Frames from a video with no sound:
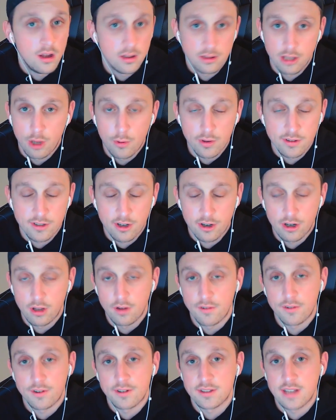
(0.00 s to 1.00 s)
low in
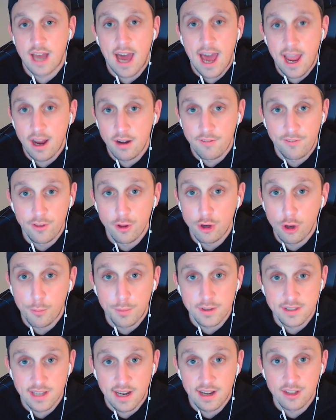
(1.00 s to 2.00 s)
turnovers, high in field goal
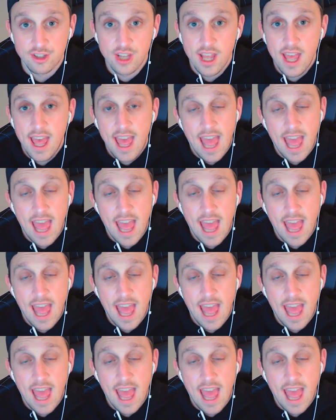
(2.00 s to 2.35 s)
percentage,